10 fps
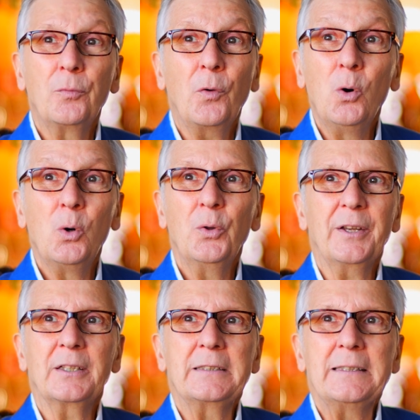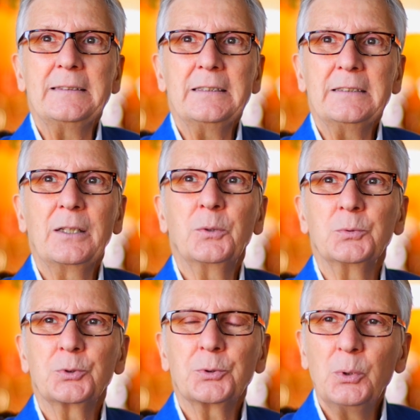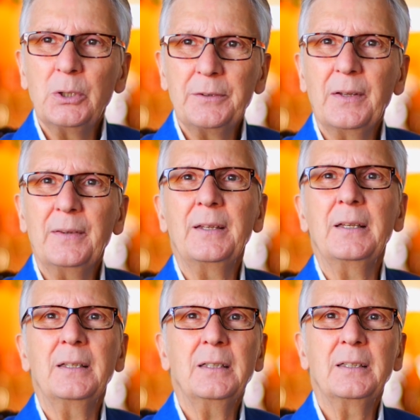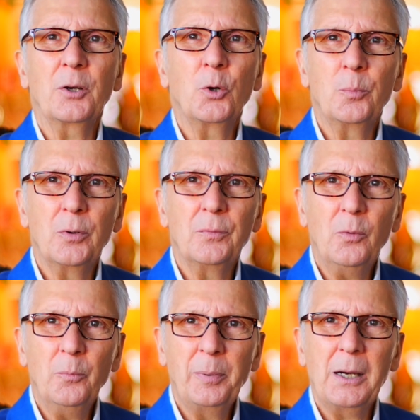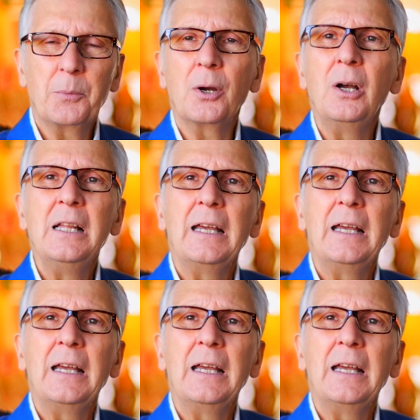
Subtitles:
all. They control everything. They're above power.